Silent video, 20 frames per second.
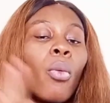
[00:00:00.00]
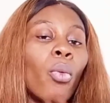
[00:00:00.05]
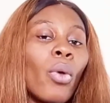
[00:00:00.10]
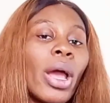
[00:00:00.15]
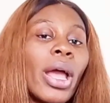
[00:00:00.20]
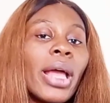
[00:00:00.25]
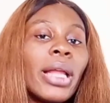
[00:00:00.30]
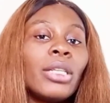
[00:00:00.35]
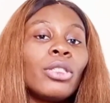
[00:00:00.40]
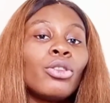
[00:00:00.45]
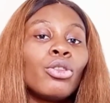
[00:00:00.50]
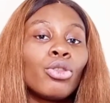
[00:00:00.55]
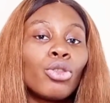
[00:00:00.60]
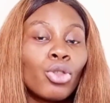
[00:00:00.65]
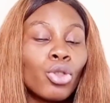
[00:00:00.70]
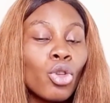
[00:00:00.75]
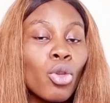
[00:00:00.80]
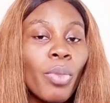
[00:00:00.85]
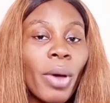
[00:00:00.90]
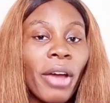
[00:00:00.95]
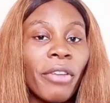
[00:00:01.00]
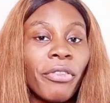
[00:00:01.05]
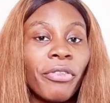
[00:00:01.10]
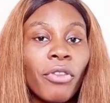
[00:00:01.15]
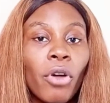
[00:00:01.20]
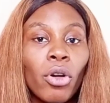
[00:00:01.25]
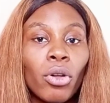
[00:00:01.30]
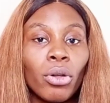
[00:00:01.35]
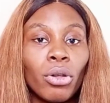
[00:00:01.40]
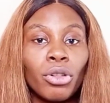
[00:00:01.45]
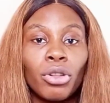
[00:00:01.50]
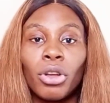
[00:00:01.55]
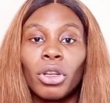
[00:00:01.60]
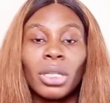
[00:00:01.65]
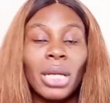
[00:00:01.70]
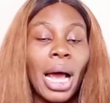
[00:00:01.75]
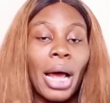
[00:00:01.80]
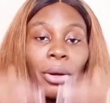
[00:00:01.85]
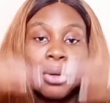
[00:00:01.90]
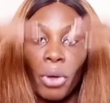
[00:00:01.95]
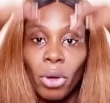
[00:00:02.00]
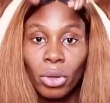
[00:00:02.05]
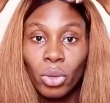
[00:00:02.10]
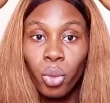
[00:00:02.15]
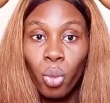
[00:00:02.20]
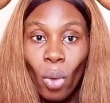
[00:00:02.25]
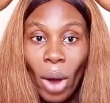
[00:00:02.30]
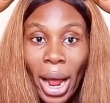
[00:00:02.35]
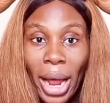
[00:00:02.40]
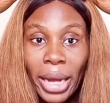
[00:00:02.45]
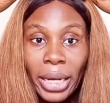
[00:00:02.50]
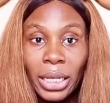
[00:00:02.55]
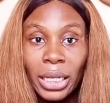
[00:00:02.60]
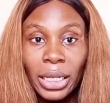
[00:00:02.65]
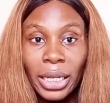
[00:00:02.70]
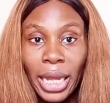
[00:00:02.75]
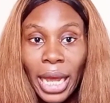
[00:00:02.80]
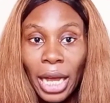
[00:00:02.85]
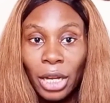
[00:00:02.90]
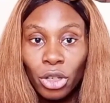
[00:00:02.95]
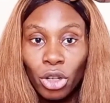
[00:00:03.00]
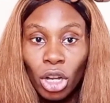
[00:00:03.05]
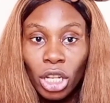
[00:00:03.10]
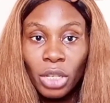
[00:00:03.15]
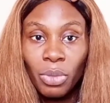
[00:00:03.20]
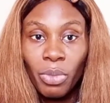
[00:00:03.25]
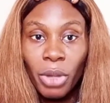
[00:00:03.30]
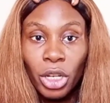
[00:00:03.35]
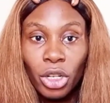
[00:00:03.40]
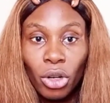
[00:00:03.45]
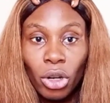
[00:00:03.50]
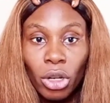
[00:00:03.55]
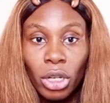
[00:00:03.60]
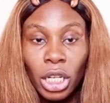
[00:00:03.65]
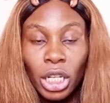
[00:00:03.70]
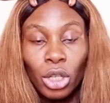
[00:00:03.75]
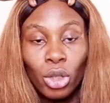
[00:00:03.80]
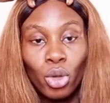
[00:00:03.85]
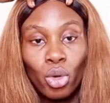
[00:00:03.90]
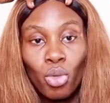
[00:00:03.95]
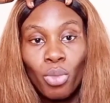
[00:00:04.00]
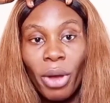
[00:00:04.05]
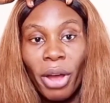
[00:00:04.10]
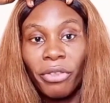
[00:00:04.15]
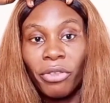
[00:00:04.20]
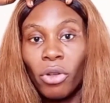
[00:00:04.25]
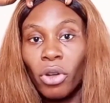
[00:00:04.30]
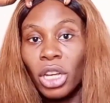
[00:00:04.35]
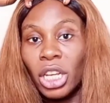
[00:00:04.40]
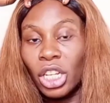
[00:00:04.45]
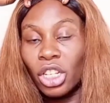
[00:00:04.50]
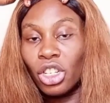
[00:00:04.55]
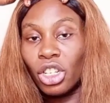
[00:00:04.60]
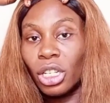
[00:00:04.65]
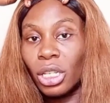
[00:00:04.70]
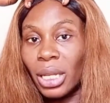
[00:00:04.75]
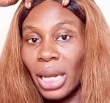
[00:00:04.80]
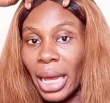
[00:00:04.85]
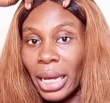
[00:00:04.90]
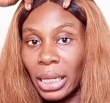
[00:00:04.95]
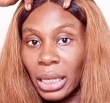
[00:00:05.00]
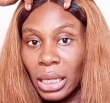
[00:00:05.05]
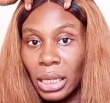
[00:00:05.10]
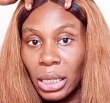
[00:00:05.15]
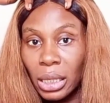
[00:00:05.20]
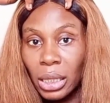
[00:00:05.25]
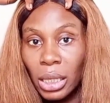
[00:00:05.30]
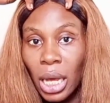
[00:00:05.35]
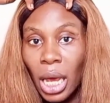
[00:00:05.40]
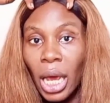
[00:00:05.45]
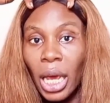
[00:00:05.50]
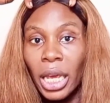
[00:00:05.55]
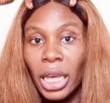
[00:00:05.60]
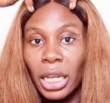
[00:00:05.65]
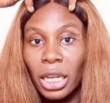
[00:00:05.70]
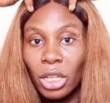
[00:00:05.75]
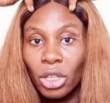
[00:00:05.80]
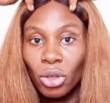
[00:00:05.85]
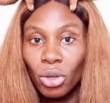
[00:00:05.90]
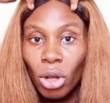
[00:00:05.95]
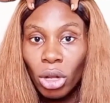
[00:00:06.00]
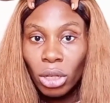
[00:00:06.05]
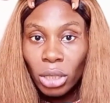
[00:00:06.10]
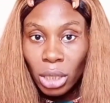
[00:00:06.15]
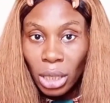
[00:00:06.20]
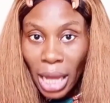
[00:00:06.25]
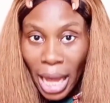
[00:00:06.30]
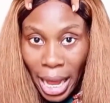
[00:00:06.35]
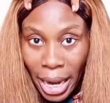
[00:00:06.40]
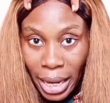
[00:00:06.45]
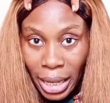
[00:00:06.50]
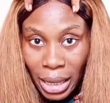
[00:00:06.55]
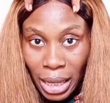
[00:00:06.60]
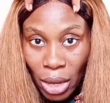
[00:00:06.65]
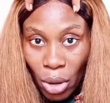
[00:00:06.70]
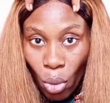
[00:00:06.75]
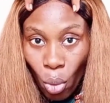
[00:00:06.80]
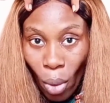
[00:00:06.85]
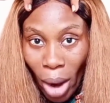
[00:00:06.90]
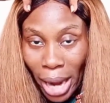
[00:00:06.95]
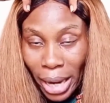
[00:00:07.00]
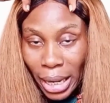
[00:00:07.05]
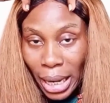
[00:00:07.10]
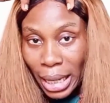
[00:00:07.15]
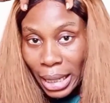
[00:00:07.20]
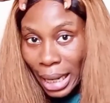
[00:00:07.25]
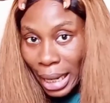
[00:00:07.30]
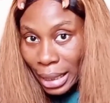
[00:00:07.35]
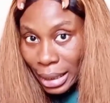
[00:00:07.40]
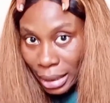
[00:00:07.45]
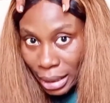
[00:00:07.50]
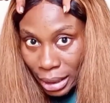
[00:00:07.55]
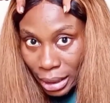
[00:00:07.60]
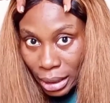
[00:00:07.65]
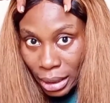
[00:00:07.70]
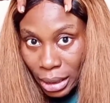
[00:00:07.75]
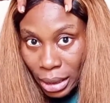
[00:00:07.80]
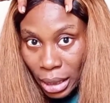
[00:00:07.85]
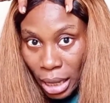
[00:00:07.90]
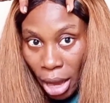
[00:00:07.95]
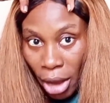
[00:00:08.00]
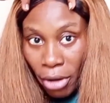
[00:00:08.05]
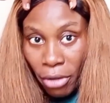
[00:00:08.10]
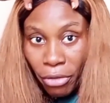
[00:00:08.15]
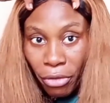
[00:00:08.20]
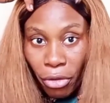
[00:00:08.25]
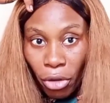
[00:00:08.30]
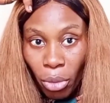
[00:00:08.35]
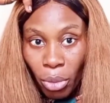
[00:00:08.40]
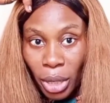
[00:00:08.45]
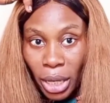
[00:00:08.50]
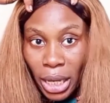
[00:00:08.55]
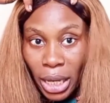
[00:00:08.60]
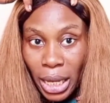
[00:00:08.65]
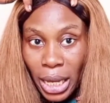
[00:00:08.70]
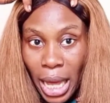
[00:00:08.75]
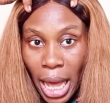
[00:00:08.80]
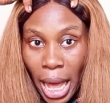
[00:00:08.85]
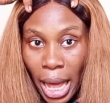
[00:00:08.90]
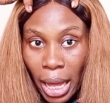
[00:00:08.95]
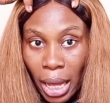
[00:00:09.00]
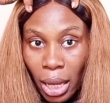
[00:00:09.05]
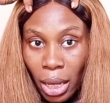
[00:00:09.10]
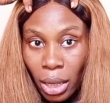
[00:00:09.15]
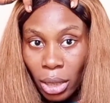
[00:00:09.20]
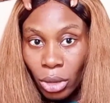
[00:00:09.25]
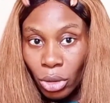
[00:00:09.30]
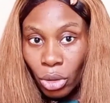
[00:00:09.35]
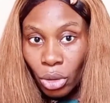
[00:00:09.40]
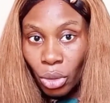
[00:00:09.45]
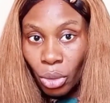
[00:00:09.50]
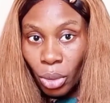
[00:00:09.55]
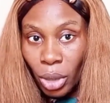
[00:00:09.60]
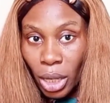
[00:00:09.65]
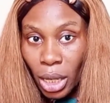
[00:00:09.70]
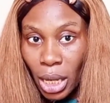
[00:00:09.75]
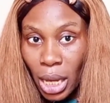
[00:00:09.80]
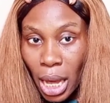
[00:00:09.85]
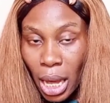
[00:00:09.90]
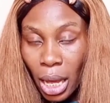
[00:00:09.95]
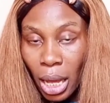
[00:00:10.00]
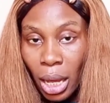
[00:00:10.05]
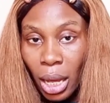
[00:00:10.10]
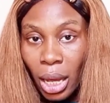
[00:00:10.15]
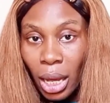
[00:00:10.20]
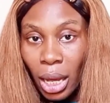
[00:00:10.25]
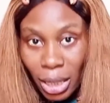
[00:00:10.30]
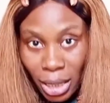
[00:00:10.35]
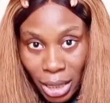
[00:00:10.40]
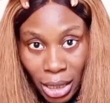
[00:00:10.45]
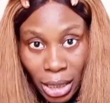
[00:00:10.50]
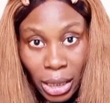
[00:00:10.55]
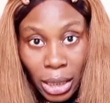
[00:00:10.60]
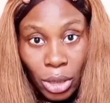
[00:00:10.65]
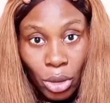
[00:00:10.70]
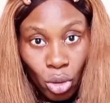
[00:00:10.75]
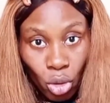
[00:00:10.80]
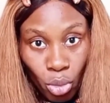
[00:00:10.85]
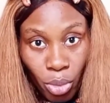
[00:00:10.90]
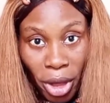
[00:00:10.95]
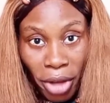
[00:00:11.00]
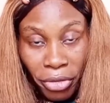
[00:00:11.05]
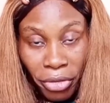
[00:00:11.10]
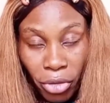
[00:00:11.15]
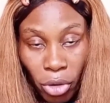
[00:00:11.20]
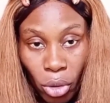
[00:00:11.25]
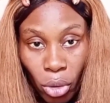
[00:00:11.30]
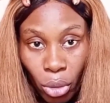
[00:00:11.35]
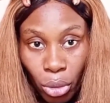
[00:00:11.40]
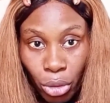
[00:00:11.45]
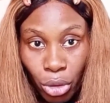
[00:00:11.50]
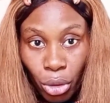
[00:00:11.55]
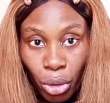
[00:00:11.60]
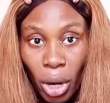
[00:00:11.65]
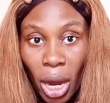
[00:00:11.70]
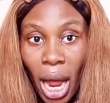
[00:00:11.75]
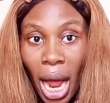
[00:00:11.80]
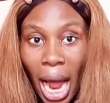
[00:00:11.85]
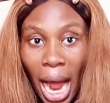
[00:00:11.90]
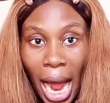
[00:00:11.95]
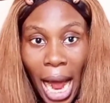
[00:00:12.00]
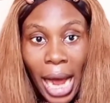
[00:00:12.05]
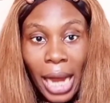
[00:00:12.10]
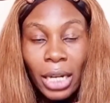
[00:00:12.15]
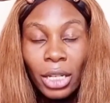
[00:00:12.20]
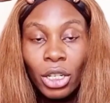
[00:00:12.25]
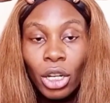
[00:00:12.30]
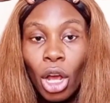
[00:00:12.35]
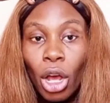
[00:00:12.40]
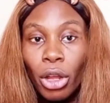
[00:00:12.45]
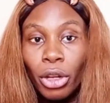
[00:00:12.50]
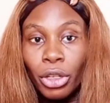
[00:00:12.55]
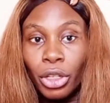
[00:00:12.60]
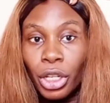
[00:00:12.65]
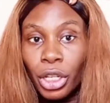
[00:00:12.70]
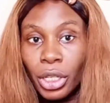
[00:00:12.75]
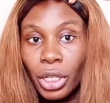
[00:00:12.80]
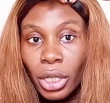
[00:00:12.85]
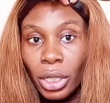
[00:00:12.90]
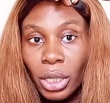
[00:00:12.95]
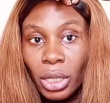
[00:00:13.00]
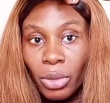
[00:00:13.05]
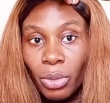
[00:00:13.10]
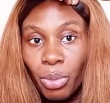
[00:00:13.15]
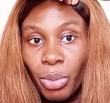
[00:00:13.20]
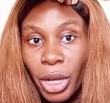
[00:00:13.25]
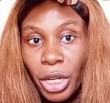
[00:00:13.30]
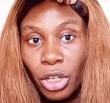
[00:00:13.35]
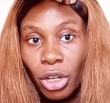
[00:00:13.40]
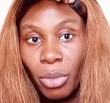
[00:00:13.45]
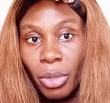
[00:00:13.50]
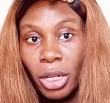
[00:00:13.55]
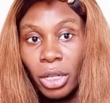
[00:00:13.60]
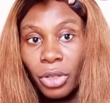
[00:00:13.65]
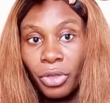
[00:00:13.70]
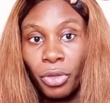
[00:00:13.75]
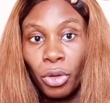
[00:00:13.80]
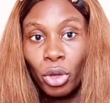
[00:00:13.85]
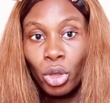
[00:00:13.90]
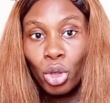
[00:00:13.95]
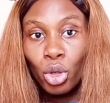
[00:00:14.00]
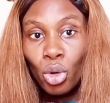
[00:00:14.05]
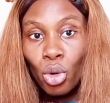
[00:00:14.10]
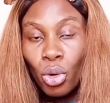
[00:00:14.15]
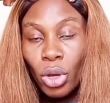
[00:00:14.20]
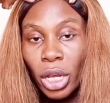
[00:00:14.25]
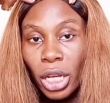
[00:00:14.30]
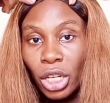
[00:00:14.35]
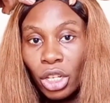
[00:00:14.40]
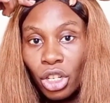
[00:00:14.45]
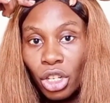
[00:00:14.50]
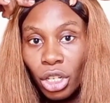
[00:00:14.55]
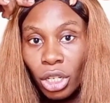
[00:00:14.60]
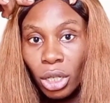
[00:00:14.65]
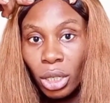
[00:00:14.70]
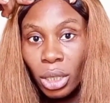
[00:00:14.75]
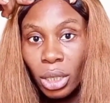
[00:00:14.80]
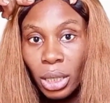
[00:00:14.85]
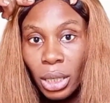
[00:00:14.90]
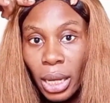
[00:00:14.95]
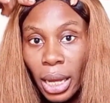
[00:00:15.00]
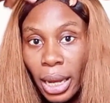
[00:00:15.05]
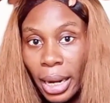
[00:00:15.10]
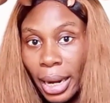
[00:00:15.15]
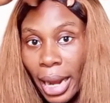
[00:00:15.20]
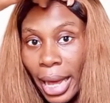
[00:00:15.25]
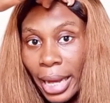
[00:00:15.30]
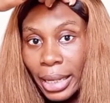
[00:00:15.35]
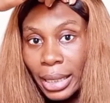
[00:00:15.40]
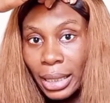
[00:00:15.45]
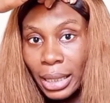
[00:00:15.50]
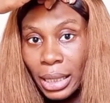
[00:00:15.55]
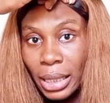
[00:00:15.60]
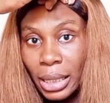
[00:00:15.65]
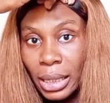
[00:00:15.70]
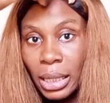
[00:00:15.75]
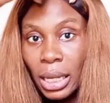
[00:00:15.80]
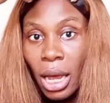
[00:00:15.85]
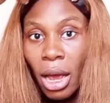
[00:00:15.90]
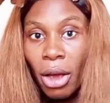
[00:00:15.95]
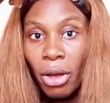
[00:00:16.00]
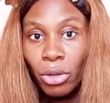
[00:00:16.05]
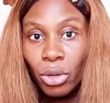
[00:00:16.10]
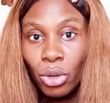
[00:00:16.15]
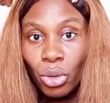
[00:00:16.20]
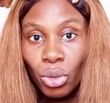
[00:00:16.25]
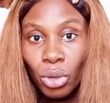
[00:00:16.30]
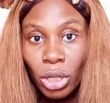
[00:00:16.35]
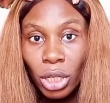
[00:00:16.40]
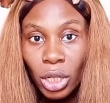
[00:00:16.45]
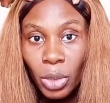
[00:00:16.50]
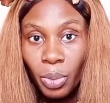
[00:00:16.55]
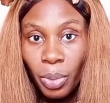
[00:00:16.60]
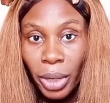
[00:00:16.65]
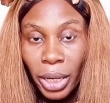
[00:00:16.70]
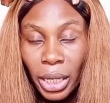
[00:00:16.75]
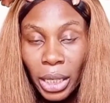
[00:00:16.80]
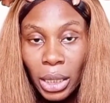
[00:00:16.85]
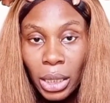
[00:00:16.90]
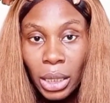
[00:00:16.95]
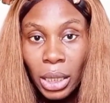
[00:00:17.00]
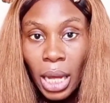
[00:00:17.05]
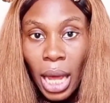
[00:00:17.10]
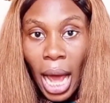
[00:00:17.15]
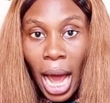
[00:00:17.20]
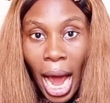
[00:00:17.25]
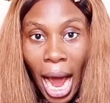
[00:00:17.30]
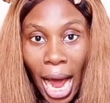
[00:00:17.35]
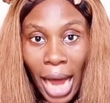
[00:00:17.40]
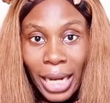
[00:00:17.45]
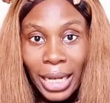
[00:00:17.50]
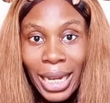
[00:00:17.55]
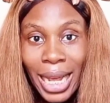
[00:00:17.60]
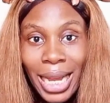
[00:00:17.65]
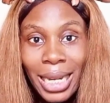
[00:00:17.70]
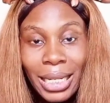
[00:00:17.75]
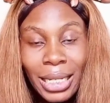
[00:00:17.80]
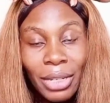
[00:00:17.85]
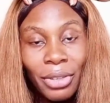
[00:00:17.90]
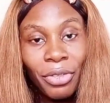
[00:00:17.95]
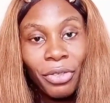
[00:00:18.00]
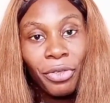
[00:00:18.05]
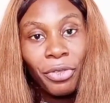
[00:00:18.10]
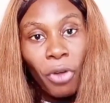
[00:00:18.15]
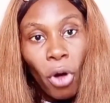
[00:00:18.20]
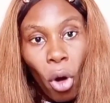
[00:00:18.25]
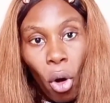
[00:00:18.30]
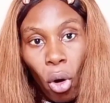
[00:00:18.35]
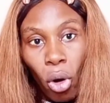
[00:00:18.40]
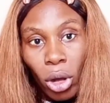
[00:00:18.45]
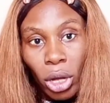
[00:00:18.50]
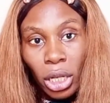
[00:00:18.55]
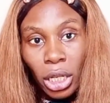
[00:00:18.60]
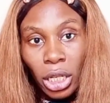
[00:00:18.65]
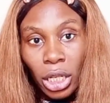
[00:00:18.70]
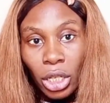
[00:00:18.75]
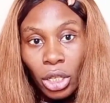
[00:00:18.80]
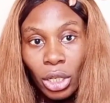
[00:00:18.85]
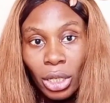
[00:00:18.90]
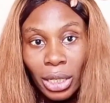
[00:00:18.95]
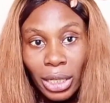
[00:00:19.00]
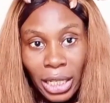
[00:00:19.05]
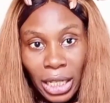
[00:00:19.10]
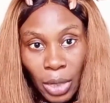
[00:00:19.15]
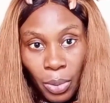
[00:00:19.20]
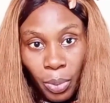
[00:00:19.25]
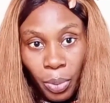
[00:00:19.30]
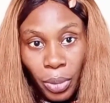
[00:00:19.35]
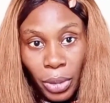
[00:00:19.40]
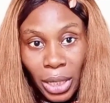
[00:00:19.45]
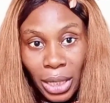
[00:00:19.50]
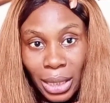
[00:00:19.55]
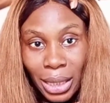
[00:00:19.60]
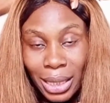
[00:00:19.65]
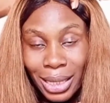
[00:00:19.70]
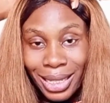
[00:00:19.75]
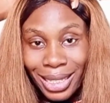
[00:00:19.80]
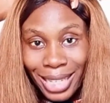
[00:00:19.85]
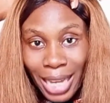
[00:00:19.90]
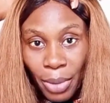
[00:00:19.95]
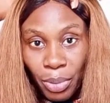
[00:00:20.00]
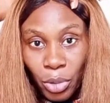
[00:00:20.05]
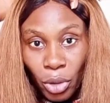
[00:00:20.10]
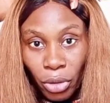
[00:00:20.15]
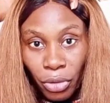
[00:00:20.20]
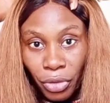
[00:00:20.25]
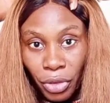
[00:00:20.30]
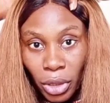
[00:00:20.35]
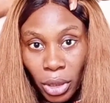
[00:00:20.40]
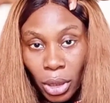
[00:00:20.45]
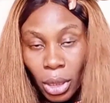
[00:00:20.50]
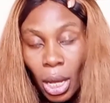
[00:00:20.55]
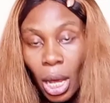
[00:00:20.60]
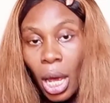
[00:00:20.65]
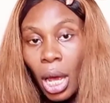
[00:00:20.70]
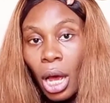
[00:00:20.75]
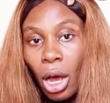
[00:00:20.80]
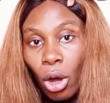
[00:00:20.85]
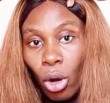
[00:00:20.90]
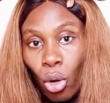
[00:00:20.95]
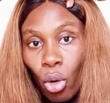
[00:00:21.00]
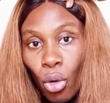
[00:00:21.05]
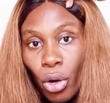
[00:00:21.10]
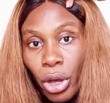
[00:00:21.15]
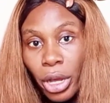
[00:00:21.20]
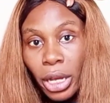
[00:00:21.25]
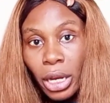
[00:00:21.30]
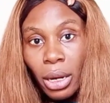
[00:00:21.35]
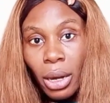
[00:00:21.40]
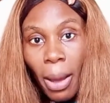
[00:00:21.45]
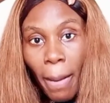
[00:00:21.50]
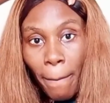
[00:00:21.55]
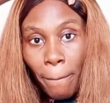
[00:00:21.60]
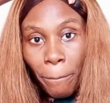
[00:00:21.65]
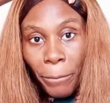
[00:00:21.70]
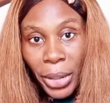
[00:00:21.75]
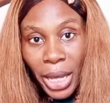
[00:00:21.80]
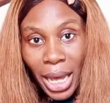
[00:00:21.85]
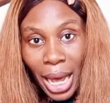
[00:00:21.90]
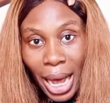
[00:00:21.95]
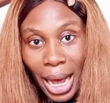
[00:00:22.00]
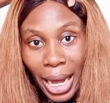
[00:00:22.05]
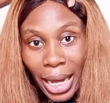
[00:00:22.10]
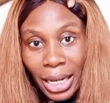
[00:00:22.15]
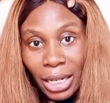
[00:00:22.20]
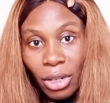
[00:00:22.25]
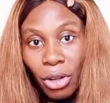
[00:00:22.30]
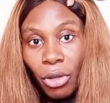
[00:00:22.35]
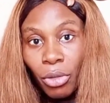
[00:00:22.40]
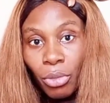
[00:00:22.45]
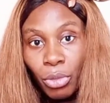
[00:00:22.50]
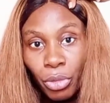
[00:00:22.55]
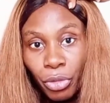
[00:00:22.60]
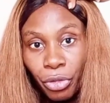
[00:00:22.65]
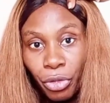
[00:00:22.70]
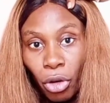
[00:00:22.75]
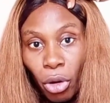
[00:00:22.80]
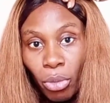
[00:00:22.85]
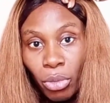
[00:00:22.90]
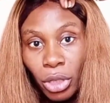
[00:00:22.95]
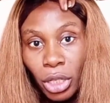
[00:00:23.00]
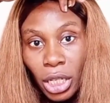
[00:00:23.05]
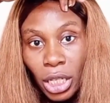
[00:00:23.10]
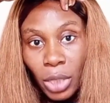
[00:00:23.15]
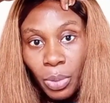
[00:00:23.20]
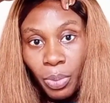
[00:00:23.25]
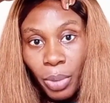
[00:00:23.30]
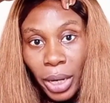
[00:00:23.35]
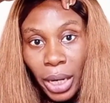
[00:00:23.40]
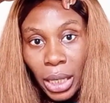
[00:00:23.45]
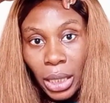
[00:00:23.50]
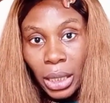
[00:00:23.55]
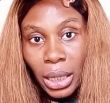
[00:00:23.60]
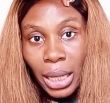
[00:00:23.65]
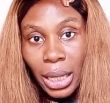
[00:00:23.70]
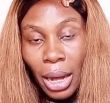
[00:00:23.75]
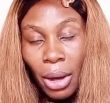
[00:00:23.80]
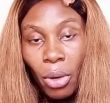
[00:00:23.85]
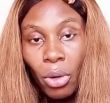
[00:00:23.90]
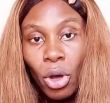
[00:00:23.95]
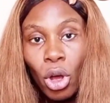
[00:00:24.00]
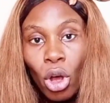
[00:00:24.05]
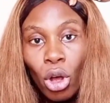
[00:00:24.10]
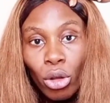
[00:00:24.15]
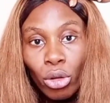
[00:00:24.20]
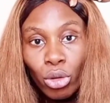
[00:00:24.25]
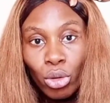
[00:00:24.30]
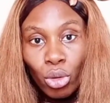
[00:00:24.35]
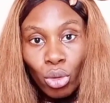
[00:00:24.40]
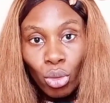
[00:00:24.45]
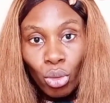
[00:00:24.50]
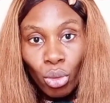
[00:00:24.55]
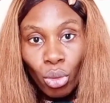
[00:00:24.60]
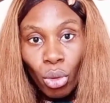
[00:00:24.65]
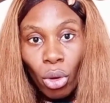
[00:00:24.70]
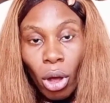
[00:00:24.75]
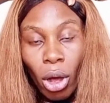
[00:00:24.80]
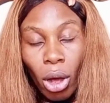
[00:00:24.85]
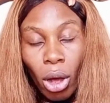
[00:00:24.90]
when 2x4 closures are not wide, they are just measured in 2x4 inches like this. It is not anything wider than this. From here to here, this is 2x4 closure, and this is the measurement for 2 inches like this to this place, and then the 4 is deep, is the depth of it going behind from this place now to